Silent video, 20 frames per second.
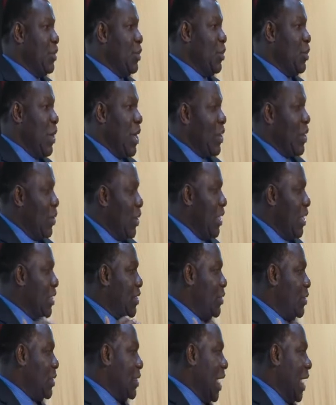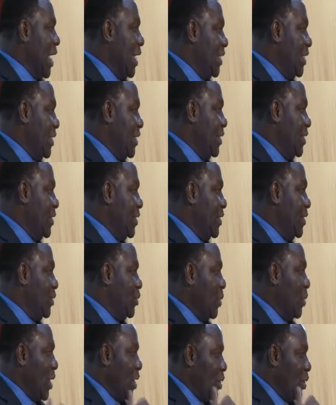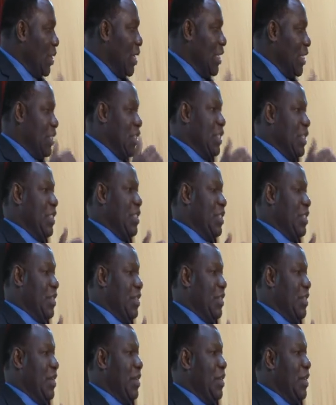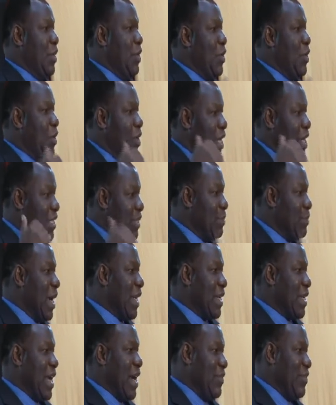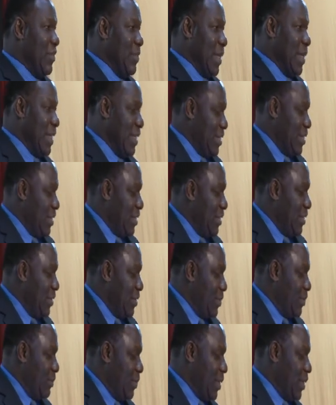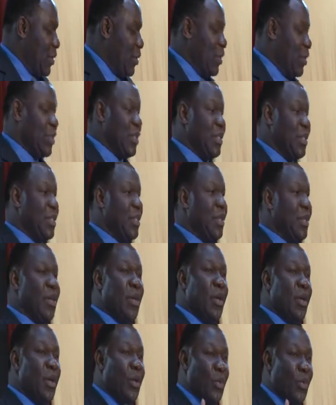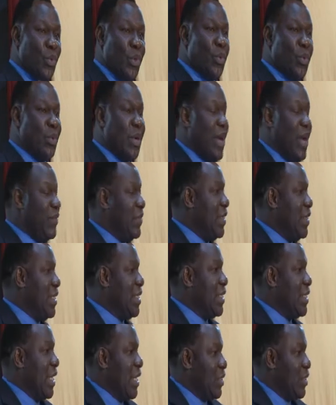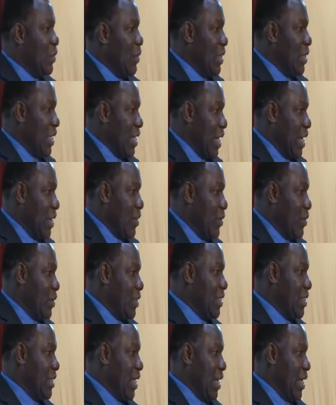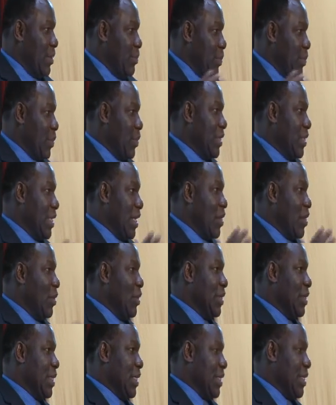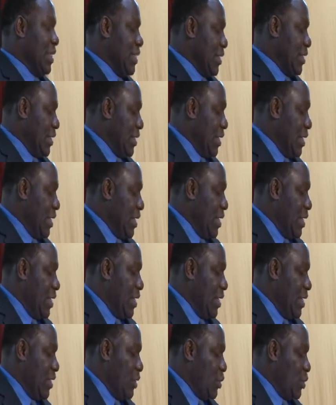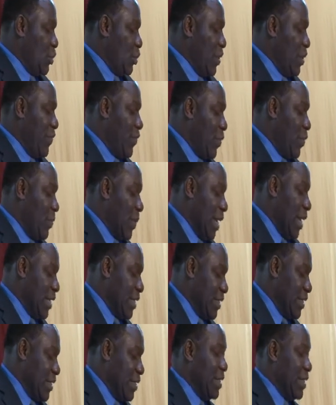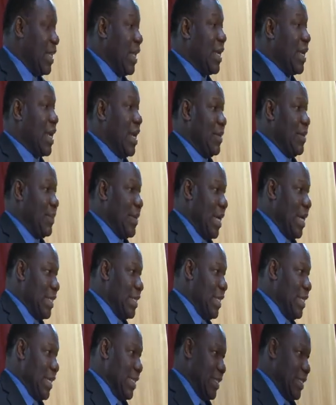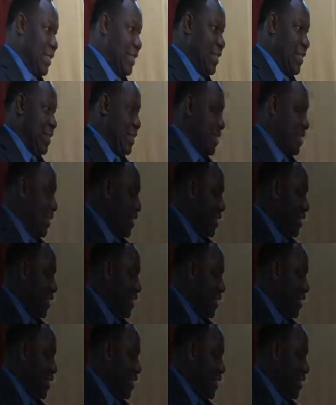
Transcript: to a knowledge society, to a knowledge or a smart government, because we would have digitized all the records and brought the content into a format that can be accessed.